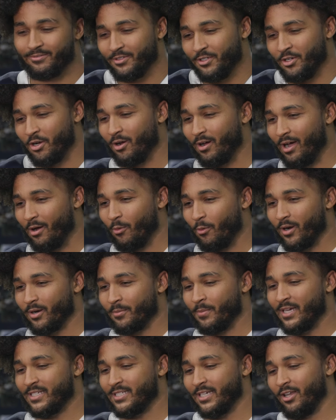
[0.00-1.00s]
You know, I work
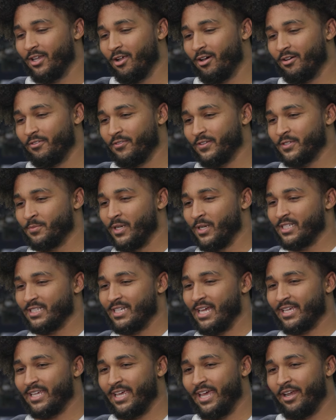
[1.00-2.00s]
my tail off as much as
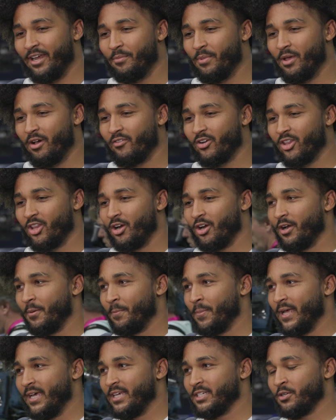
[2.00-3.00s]
I can to be able to learn the
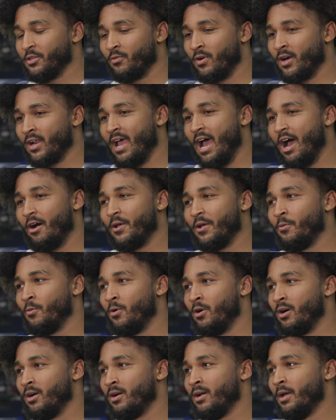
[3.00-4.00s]
plays and run it how he
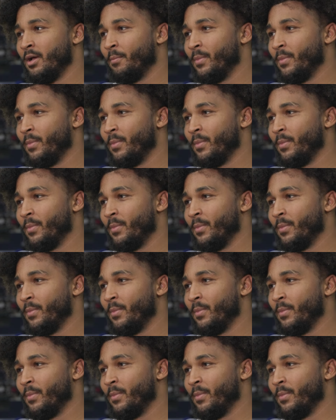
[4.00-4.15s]
want.